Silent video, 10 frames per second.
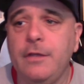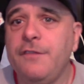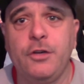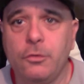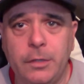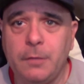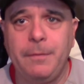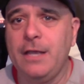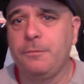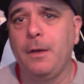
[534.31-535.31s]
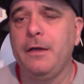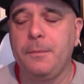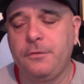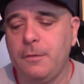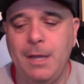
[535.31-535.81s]
And if you're a real baseball
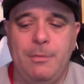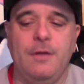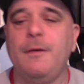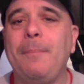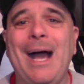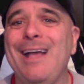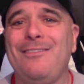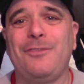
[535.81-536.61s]
hipster, maybe you have a bias